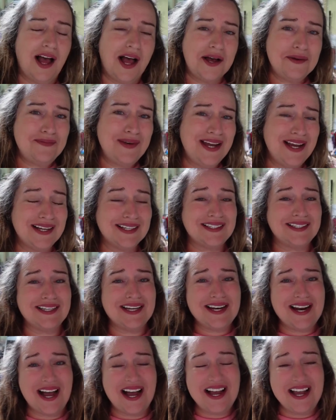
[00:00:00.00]
up next
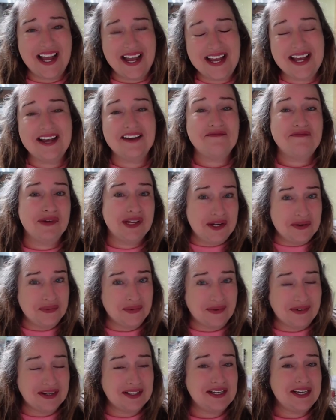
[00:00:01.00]
and I have been
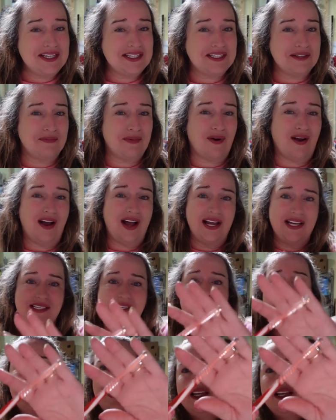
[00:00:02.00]
really surprised.